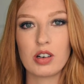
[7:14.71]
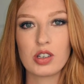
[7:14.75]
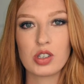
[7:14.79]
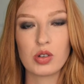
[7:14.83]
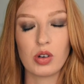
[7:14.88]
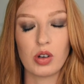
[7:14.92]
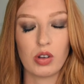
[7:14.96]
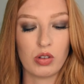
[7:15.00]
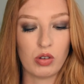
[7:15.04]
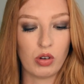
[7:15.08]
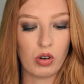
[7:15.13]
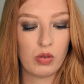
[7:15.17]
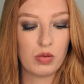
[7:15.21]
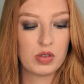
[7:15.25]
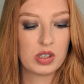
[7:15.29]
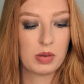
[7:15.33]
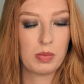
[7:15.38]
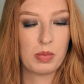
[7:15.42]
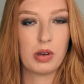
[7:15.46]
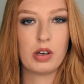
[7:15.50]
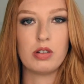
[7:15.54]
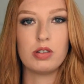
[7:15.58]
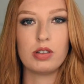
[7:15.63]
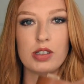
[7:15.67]
so I thought it was
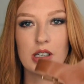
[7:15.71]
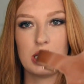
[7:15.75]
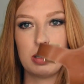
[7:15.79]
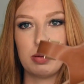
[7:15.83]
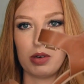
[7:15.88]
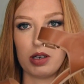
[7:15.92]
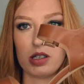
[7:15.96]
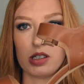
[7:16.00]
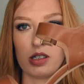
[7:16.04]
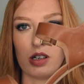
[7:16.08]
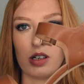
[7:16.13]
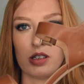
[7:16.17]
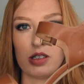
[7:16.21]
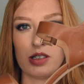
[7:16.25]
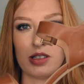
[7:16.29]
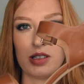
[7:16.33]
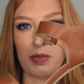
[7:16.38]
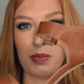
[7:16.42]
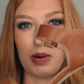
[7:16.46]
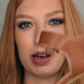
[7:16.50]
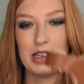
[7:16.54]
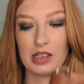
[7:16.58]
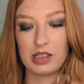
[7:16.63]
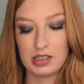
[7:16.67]
about time I started
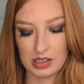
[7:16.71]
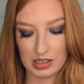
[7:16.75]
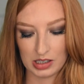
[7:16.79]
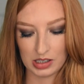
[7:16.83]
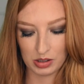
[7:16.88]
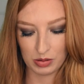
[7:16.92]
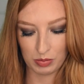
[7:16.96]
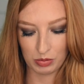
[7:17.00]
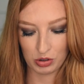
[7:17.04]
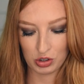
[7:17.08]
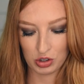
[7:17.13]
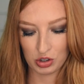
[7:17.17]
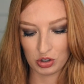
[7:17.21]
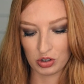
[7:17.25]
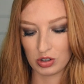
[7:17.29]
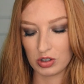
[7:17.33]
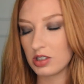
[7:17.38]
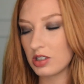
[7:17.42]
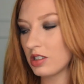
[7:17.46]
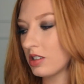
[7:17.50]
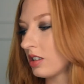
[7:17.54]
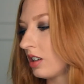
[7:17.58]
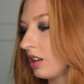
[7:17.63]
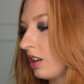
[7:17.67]
to buy sensible
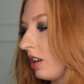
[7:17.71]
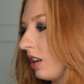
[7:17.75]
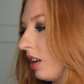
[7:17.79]
shoes.